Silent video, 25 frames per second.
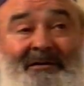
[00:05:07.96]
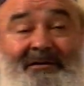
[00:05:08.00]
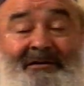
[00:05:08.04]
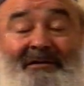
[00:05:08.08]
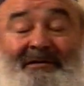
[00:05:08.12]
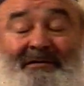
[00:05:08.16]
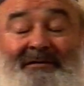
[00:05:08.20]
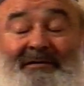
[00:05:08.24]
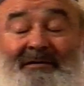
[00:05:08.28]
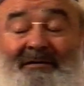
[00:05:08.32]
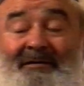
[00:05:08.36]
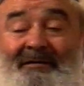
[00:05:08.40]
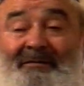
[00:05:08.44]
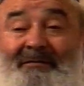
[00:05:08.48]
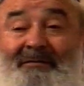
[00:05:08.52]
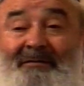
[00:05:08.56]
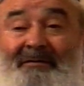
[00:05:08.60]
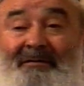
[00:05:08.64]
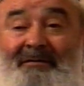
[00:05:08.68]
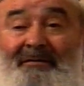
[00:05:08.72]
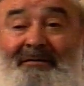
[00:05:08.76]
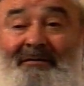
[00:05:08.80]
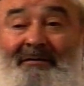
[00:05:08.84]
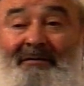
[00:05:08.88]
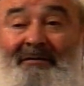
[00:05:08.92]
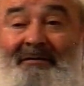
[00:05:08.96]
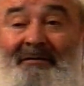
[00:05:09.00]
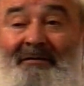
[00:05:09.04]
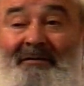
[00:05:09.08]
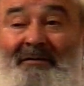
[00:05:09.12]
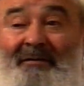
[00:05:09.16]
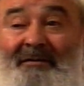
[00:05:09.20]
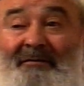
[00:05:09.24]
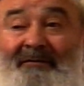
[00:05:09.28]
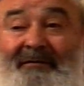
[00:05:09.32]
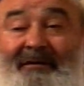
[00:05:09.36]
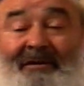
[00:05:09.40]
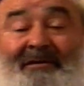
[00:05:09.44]
just didn't
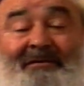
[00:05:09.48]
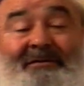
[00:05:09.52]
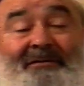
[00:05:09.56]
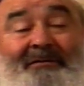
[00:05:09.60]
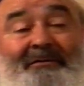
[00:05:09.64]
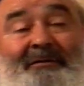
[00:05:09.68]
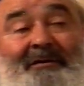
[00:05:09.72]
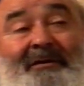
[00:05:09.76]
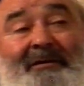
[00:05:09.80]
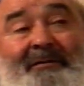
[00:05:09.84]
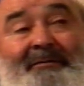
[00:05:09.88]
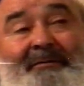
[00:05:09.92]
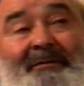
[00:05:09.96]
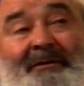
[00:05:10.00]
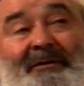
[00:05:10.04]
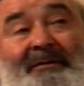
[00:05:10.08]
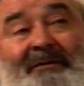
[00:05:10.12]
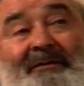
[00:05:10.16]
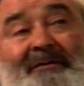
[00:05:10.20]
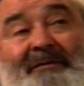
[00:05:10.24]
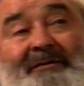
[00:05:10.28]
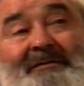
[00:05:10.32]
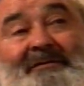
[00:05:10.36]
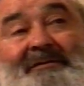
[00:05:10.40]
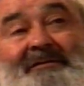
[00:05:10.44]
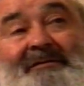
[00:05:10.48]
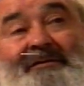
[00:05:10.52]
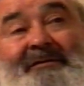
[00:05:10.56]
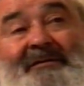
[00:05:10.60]
eventuate because,